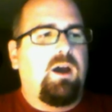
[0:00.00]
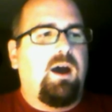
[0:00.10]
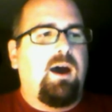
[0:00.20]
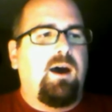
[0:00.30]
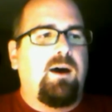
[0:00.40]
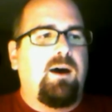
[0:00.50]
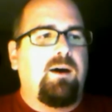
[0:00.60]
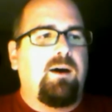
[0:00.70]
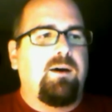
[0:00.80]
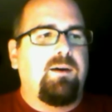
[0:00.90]

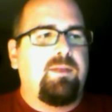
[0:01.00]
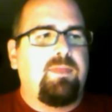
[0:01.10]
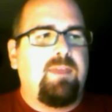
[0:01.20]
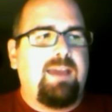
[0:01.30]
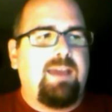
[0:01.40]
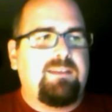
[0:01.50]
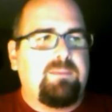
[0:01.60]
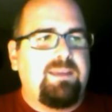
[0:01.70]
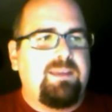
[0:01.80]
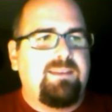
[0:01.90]
Uh, that to
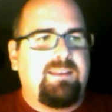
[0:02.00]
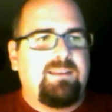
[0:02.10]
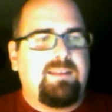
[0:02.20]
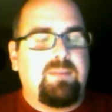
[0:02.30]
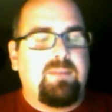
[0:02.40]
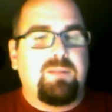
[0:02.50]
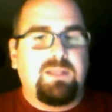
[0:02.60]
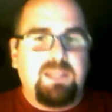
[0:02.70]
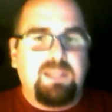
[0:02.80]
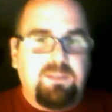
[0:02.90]
me says they
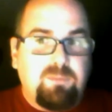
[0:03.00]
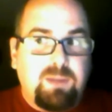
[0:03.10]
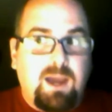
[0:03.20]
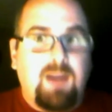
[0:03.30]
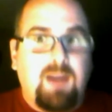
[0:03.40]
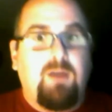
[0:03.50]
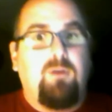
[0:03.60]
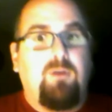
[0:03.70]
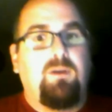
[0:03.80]
believe in Pagano.